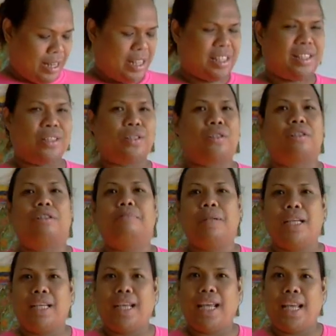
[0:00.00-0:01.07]

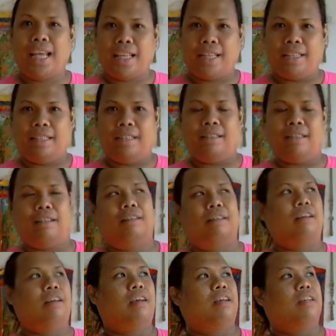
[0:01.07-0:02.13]
disturbing end
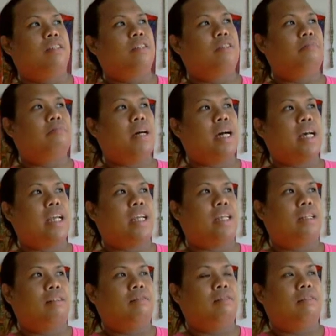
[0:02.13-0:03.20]
to my